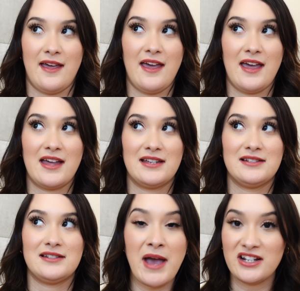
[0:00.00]

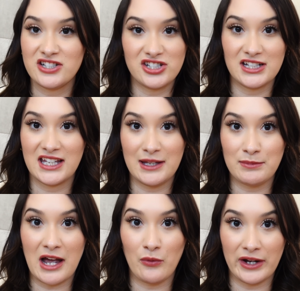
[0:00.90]
and managed to keep
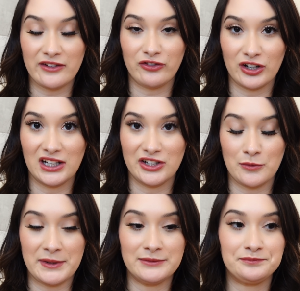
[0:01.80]
that weight for a little
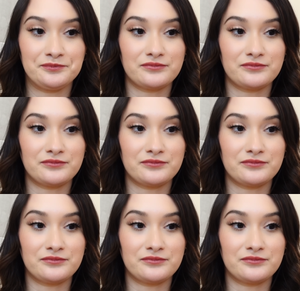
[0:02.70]
bit.